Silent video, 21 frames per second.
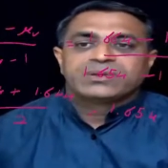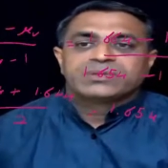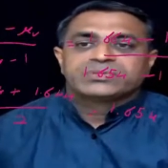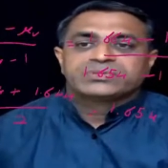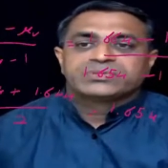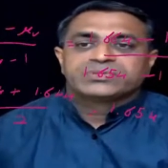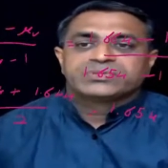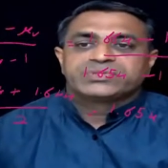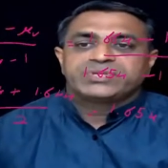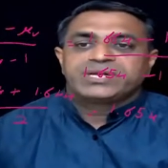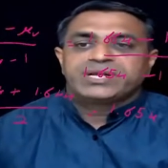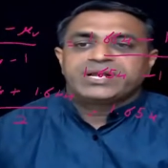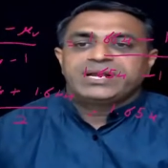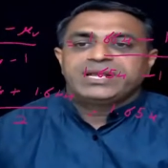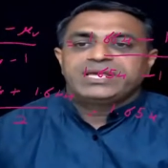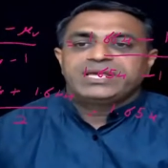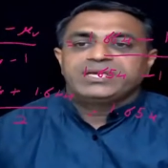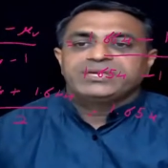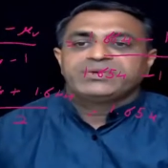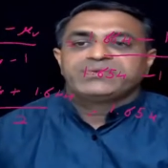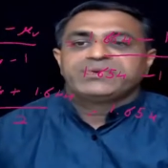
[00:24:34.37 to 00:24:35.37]
So
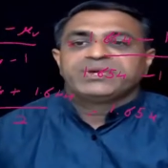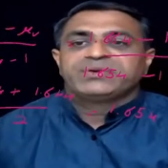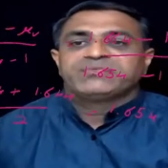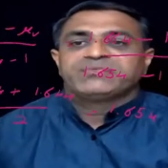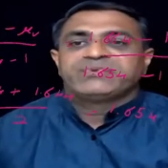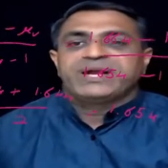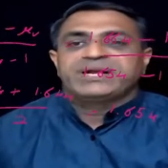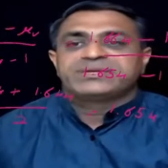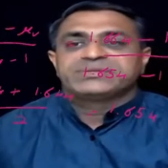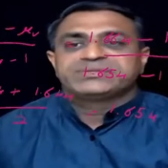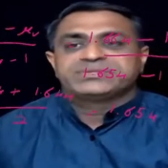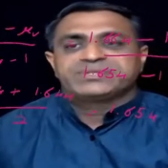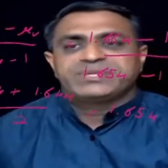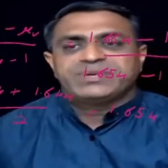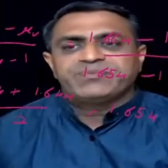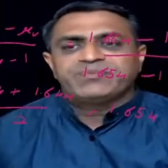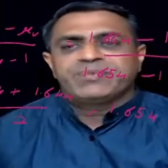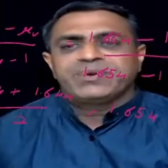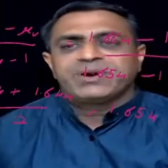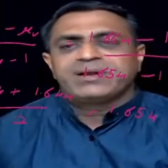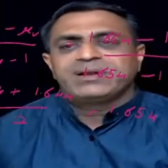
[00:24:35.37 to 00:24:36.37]
generally you will find
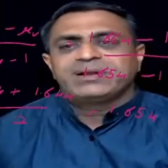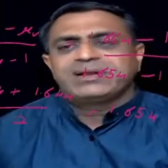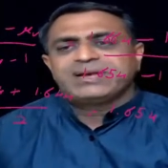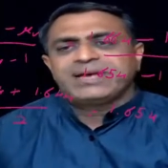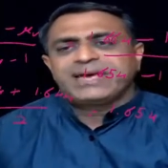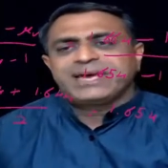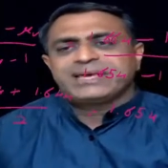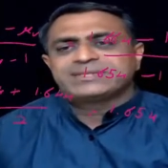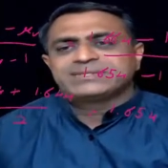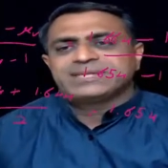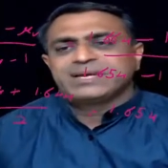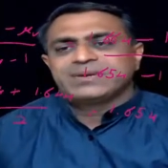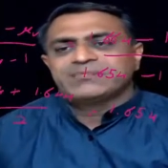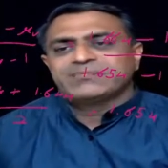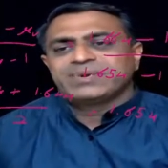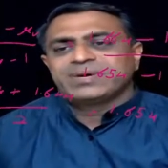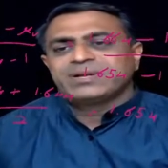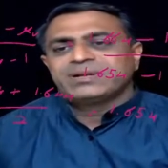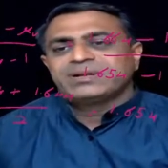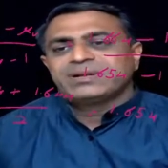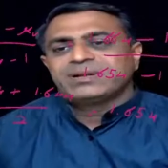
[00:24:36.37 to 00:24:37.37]
simple
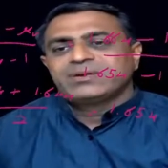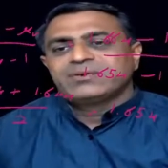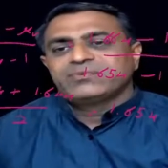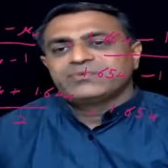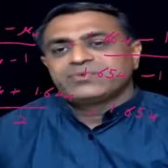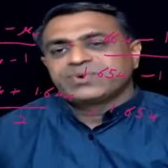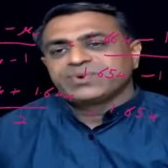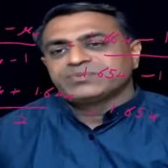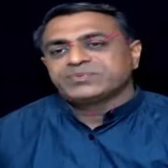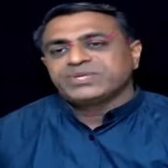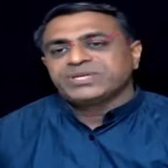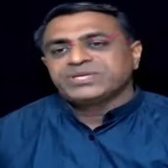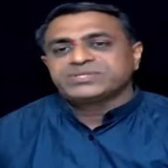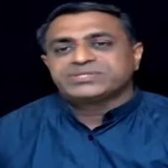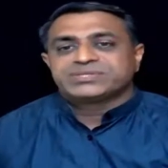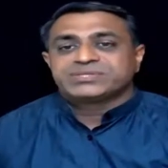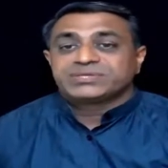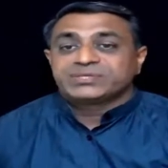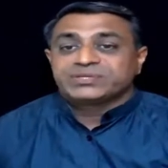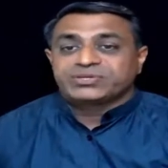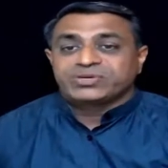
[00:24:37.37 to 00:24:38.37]
example from
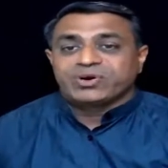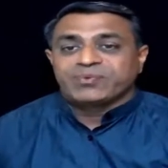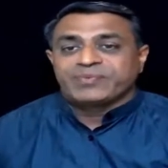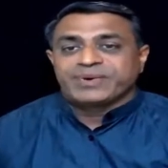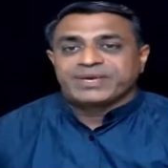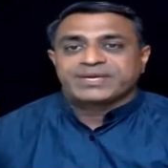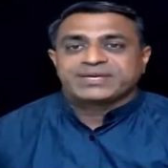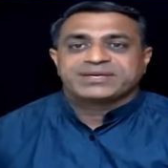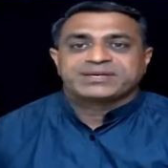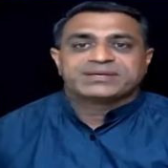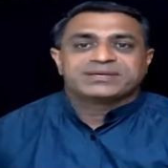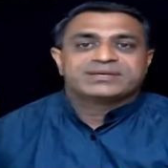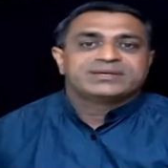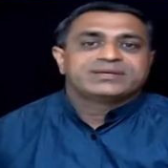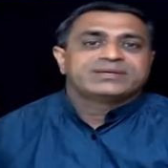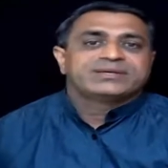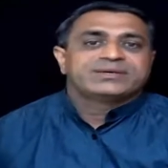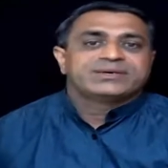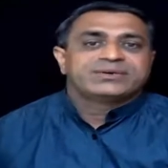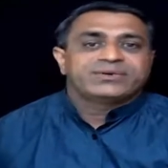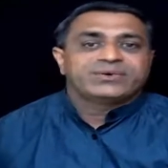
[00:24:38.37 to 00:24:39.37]
this topic.
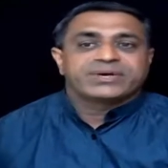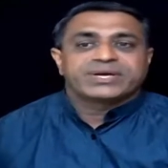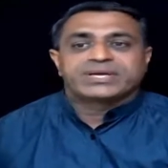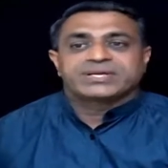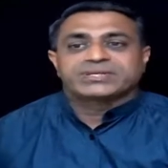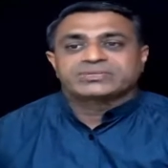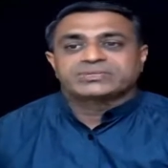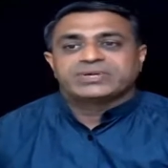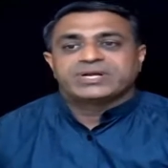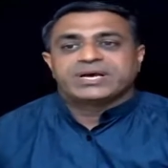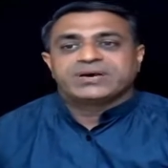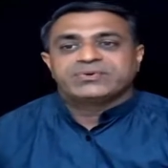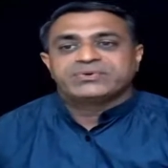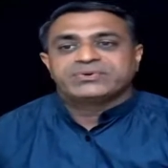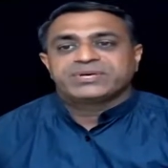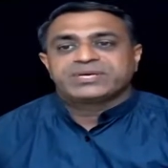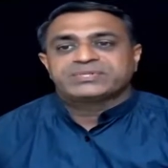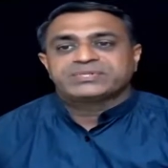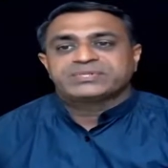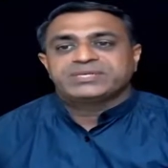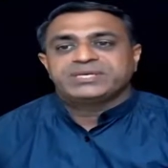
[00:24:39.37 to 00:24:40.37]
Okay, so now you
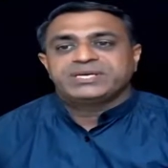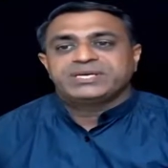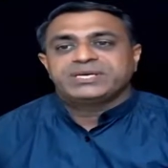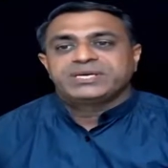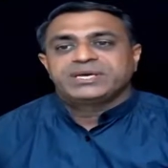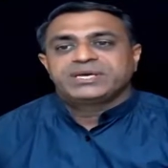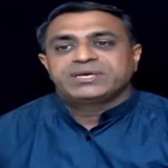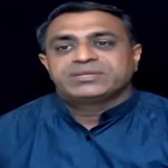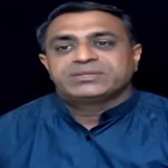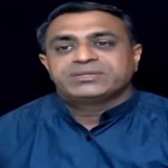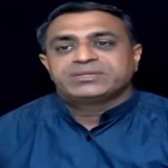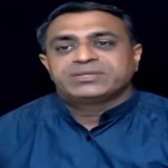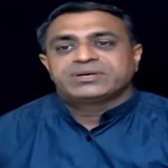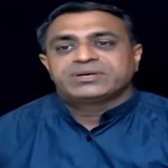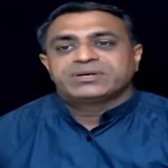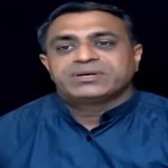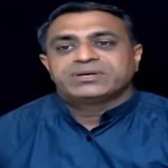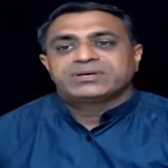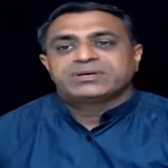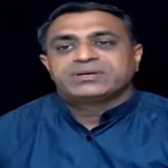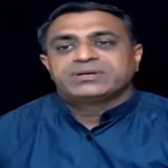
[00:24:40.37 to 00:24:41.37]
can see
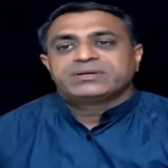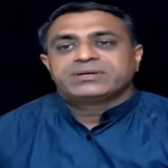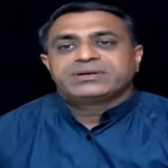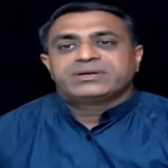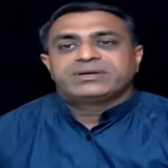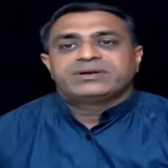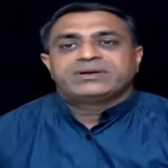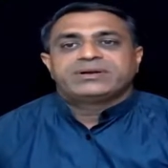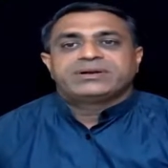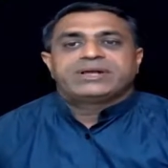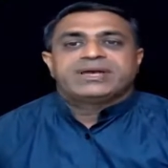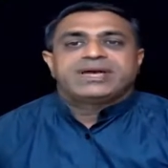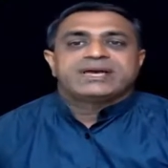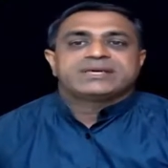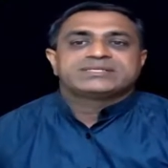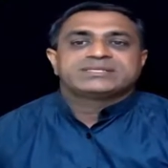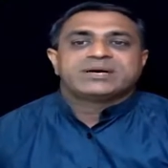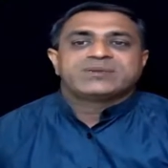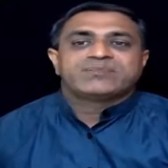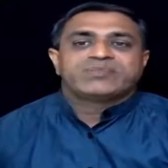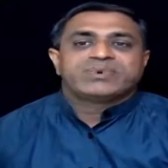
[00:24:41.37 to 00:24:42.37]
the
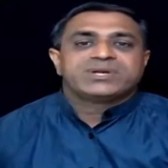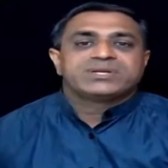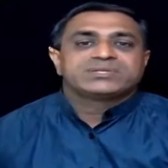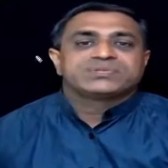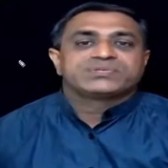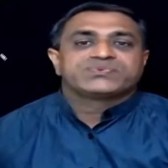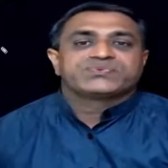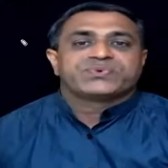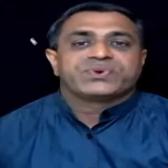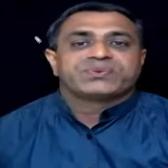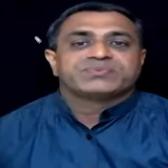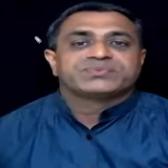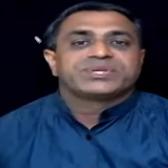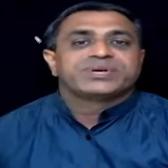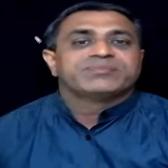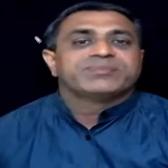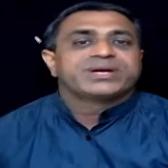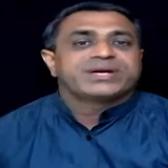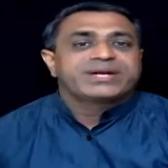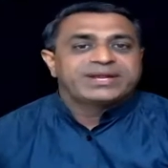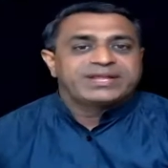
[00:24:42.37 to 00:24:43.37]
examples from the
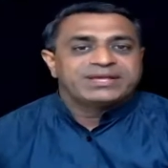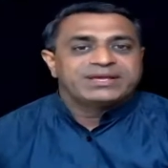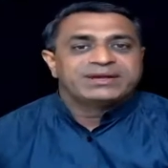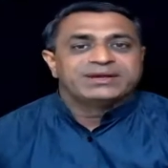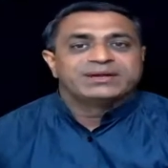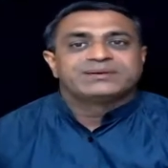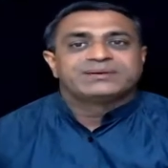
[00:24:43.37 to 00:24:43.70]
material.